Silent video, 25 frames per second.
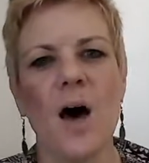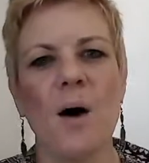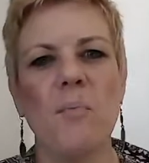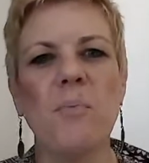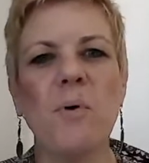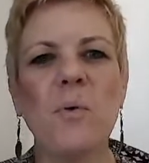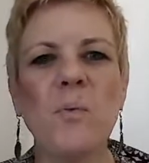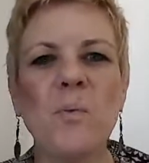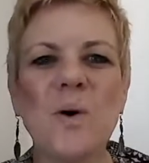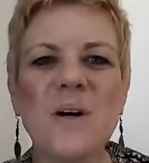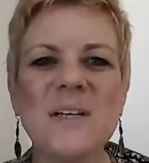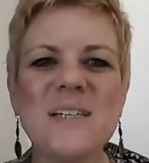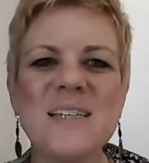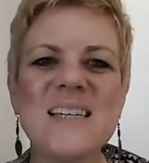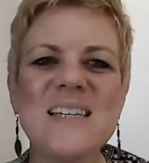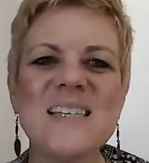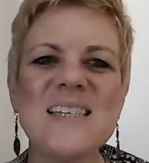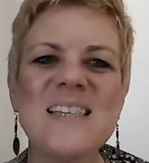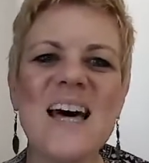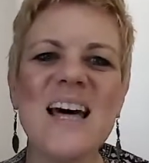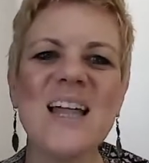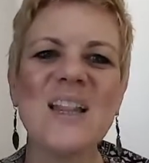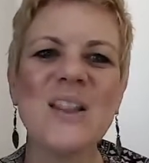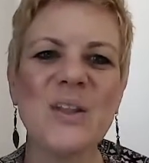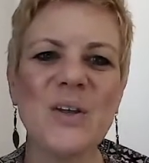But what does
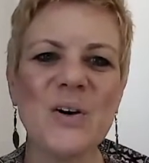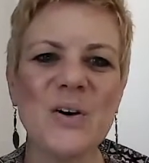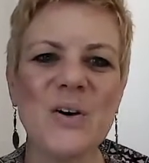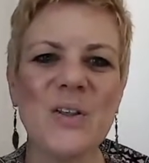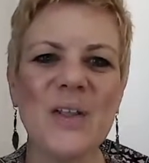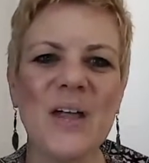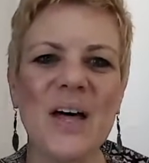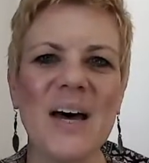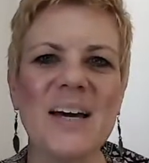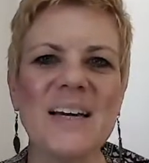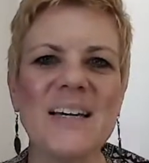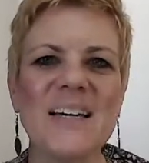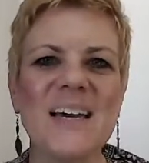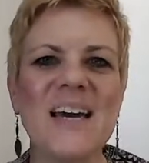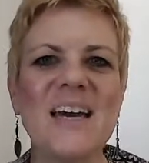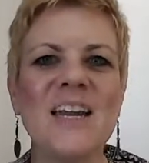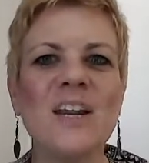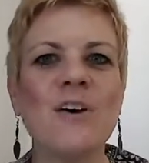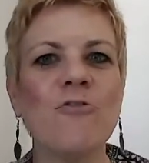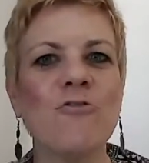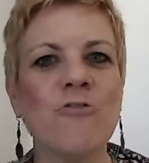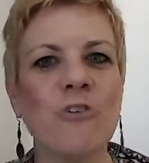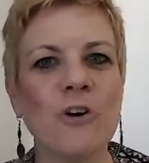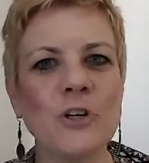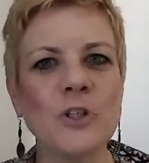that look like in
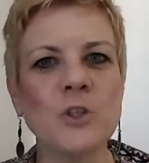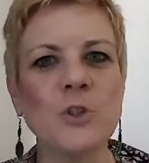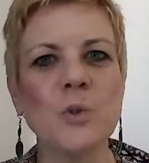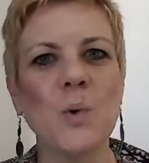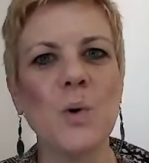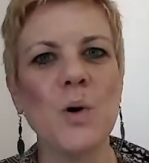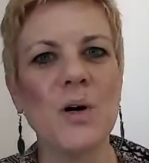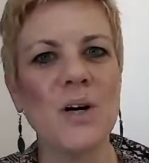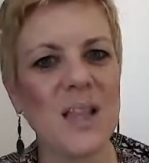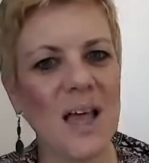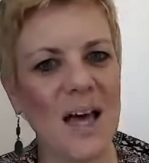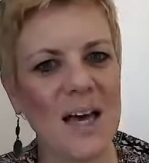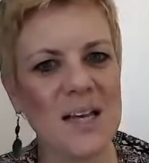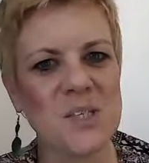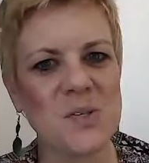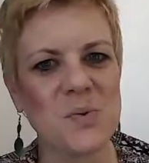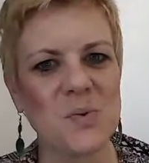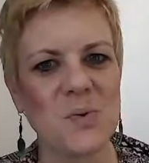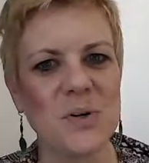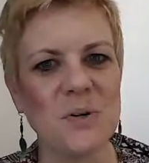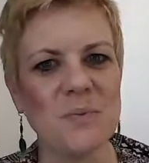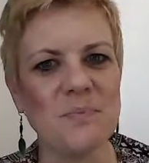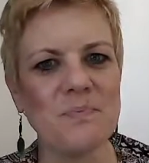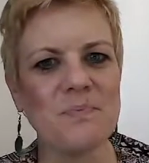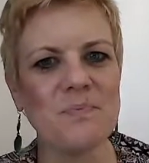a virtual
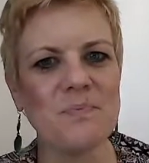classroom?